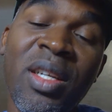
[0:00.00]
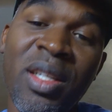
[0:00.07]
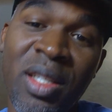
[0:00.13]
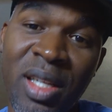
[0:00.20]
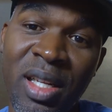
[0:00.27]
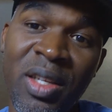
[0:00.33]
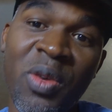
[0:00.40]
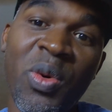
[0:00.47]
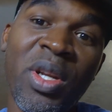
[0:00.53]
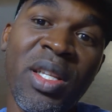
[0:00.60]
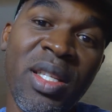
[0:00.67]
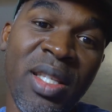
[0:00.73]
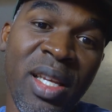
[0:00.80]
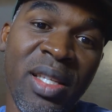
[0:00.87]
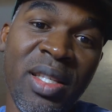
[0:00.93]
telling you what it
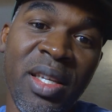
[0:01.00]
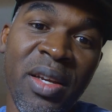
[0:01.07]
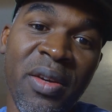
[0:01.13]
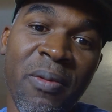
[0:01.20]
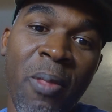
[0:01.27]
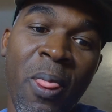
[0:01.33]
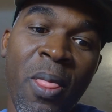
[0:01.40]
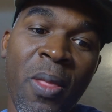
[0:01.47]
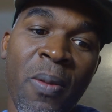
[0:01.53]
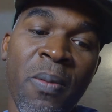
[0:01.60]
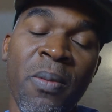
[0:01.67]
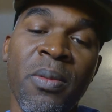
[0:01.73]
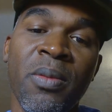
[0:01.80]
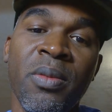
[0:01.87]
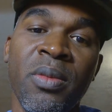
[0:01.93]
says here.
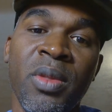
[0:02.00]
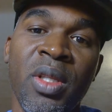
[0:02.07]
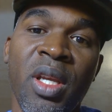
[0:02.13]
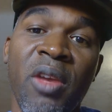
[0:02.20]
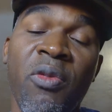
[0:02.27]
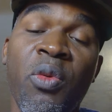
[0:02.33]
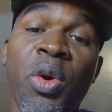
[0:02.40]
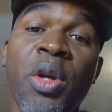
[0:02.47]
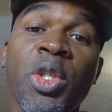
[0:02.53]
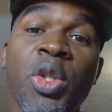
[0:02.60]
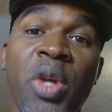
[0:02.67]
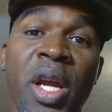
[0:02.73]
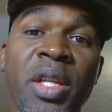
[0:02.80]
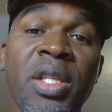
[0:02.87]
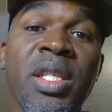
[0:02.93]
If we're
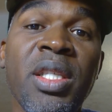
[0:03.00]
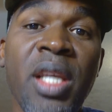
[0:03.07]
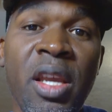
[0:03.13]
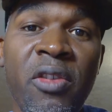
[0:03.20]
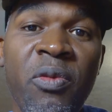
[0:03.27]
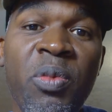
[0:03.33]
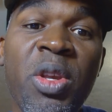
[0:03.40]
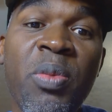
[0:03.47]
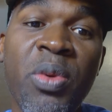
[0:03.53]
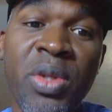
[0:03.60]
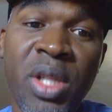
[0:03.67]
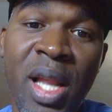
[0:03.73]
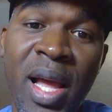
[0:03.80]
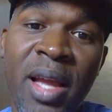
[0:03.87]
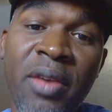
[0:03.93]
trying to save people's
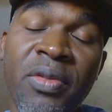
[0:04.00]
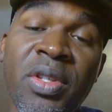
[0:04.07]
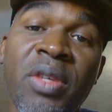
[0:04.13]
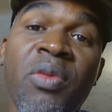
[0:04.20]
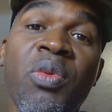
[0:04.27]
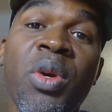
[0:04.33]
lives,